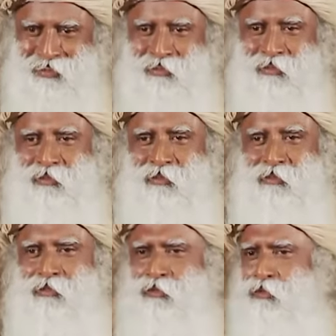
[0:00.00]

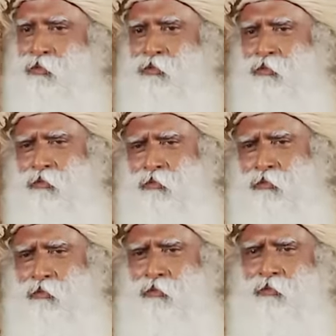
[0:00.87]

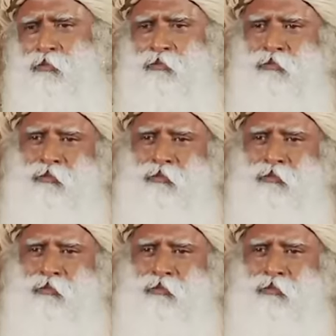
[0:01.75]
(no one is talking)